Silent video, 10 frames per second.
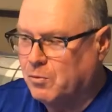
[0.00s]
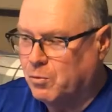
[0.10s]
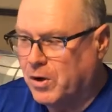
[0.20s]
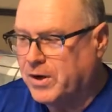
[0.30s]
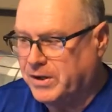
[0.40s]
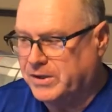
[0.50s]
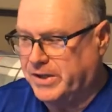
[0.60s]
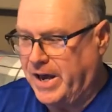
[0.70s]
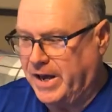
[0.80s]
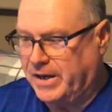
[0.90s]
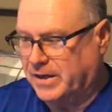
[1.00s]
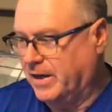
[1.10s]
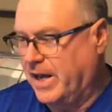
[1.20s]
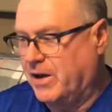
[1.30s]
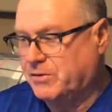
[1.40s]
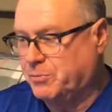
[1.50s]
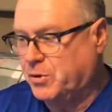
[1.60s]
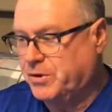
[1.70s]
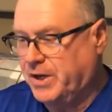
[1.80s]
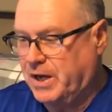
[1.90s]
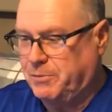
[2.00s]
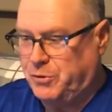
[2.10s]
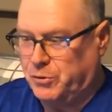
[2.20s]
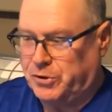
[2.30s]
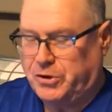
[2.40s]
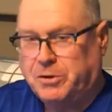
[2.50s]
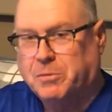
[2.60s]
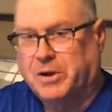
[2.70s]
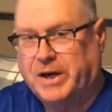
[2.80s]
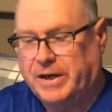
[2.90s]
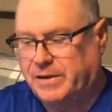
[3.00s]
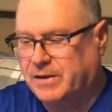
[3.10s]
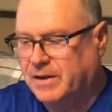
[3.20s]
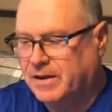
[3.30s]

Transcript: One is that it allows more time to accumulate